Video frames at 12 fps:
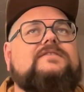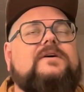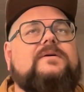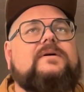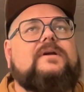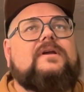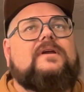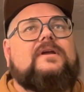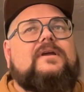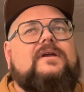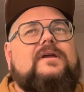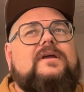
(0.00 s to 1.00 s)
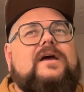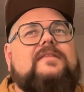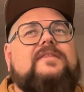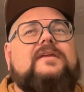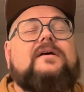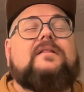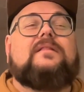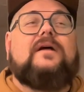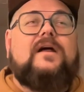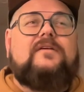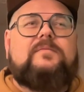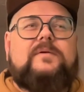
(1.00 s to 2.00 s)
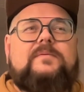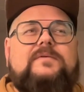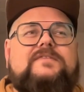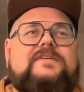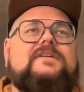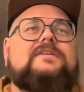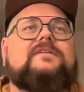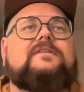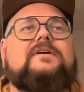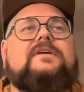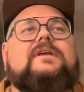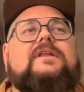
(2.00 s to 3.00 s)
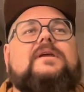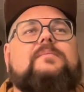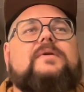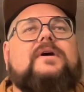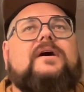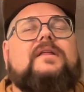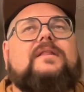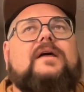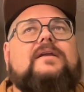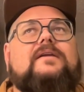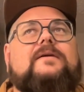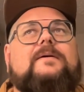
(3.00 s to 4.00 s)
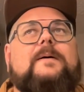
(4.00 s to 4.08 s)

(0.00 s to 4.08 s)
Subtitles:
So I think a lot of people tend to look at API like,